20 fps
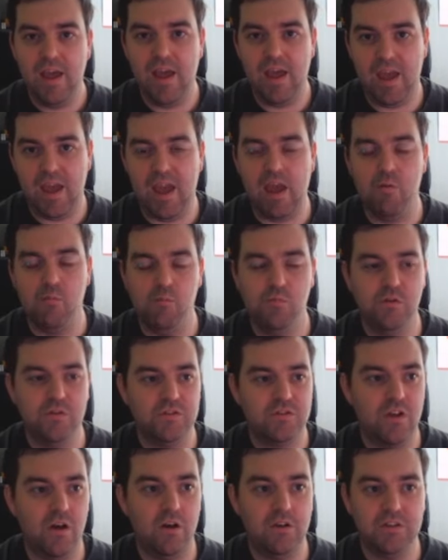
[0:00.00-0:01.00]
it
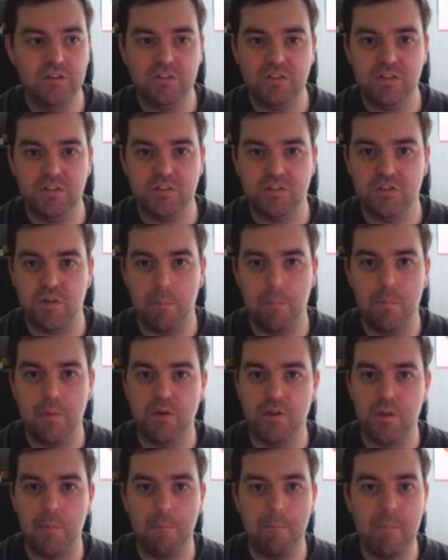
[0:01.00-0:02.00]
was honestly just a
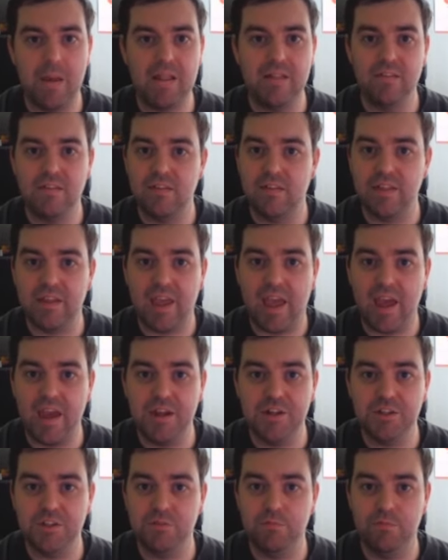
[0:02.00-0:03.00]
monumental
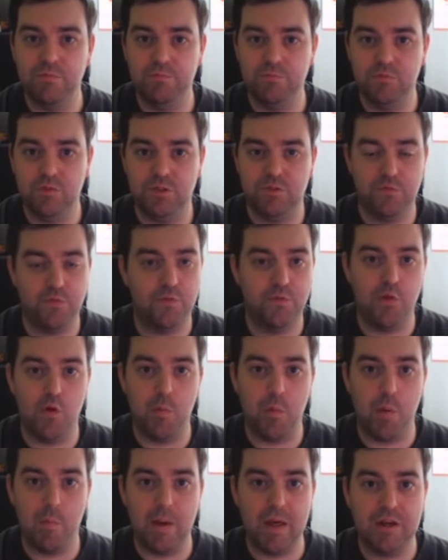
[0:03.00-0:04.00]
occasion just for
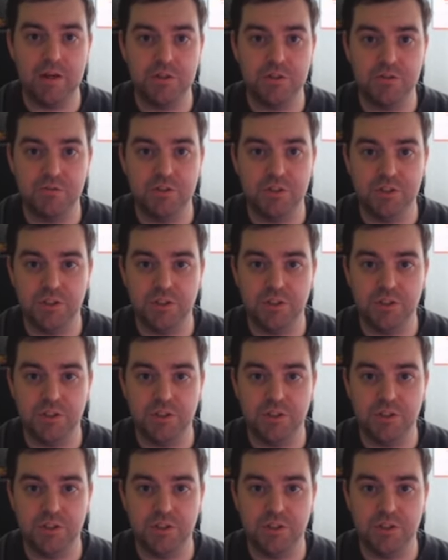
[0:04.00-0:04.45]
Football Manager in